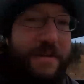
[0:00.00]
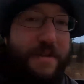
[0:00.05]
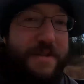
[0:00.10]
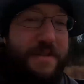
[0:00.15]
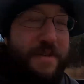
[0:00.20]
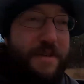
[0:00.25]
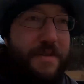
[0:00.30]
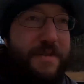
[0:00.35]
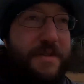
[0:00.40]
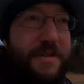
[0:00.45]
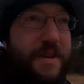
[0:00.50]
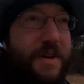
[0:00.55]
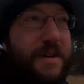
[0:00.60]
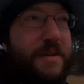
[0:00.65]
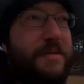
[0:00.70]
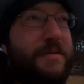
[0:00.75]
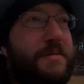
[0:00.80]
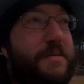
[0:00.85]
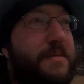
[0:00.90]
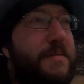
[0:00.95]
There's no
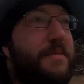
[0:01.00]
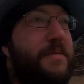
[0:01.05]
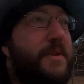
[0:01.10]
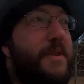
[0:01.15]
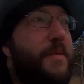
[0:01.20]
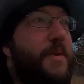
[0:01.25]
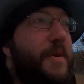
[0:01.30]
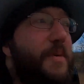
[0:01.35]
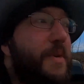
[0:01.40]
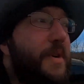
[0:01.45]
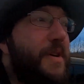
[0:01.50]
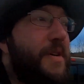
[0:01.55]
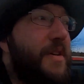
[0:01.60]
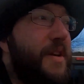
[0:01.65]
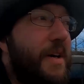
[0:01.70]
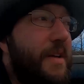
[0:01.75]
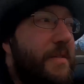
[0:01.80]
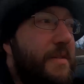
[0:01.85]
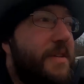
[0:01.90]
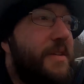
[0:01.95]
snow where we were
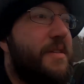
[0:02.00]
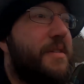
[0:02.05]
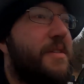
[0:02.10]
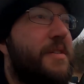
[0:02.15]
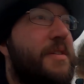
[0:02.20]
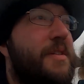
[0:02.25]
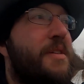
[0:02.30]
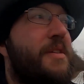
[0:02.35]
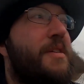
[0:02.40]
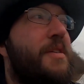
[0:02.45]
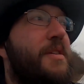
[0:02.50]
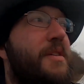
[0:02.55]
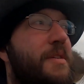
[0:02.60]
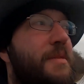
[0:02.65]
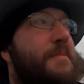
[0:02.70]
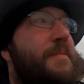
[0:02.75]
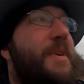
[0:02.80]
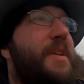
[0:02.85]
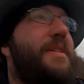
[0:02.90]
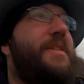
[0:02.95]
down there.
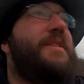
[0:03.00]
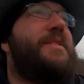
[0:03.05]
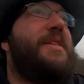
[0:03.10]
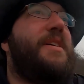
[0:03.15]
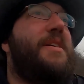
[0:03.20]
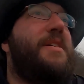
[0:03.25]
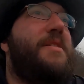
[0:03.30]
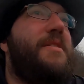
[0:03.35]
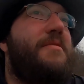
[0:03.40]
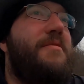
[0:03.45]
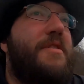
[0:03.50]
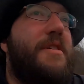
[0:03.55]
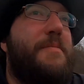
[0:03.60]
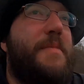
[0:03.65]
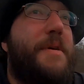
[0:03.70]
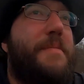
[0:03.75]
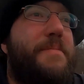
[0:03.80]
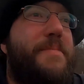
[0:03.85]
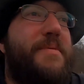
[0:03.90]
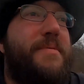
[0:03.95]
But the second you come
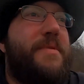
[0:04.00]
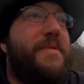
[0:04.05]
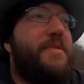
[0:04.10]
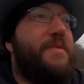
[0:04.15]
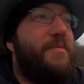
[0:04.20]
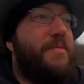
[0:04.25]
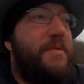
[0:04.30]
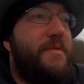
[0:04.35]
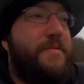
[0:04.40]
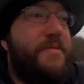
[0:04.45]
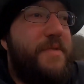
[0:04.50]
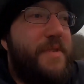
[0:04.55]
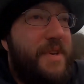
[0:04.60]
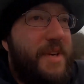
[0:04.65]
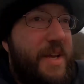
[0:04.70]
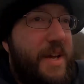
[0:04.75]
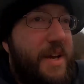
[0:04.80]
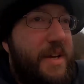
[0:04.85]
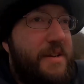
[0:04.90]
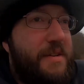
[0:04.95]
up into Woodford,
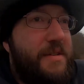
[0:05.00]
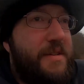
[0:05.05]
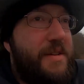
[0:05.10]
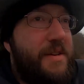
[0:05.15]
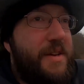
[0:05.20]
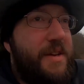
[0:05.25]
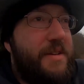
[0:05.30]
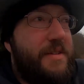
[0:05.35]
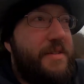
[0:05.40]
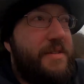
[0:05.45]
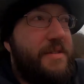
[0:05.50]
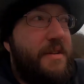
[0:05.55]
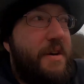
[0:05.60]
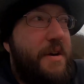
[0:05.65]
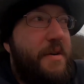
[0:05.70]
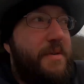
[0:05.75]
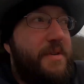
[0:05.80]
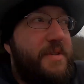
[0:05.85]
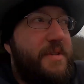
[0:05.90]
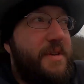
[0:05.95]
yeah, you're gonna get
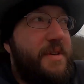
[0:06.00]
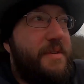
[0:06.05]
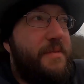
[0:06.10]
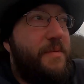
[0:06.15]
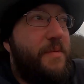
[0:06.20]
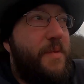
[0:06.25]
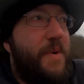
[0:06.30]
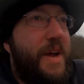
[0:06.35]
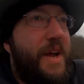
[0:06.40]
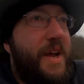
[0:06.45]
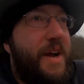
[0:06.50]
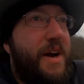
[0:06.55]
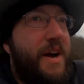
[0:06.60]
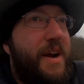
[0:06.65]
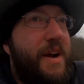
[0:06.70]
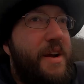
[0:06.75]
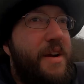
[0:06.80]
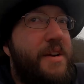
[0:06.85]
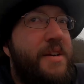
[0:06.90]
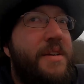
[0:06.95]
snow. It's like way
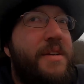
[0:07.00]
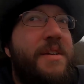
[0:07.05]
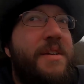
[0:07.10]
higher.